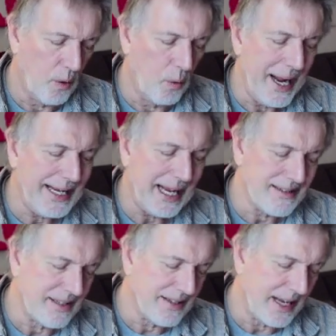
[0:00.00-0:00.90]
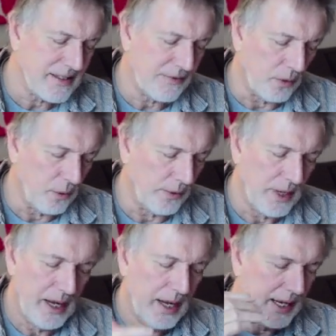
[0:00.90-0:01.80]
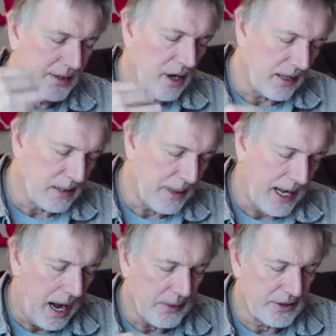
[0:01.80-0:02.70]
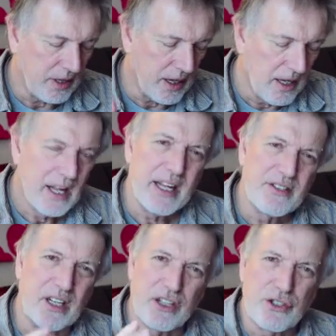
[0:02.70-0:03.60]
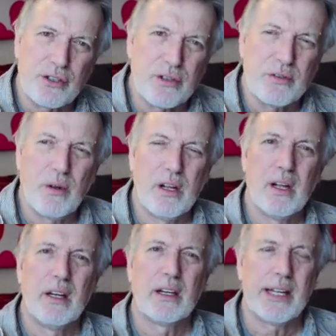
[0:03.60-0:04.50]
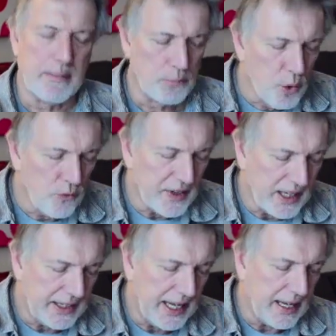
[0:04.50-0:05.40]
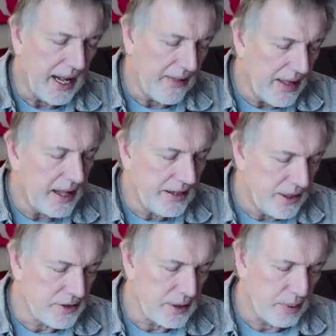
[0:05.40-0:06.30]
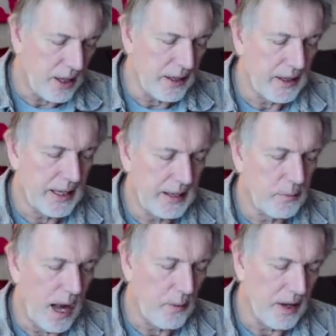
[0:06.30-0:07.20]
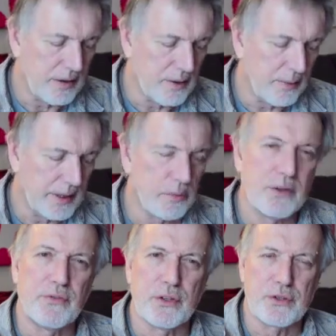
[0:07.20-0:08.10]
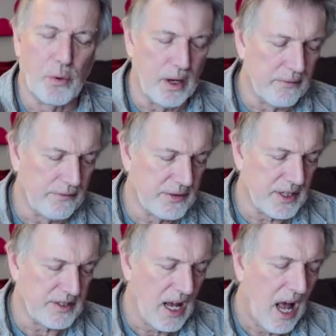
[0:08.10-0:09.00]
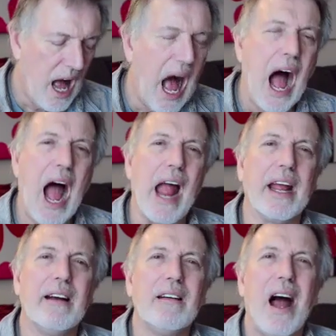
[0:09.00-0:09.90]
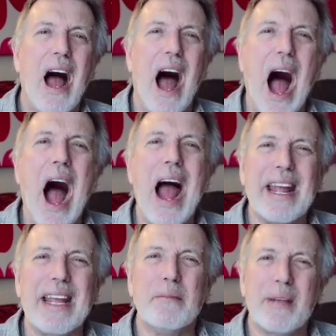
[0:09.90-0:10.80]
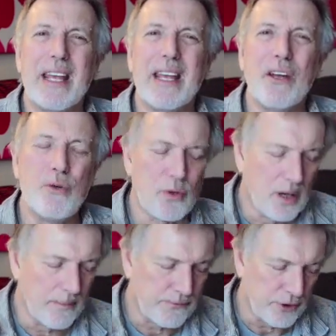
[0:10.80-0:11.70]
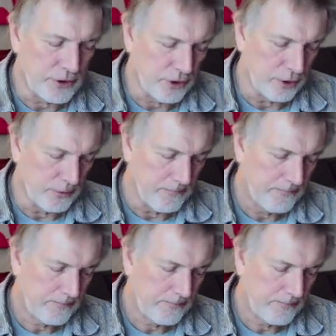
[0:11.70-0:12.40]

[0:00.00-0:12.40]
Awake as in days of old." He talks about how he's gonna get moving again. And then here's the part I wanted to read, was verse 12. It says, I am he who comforts you.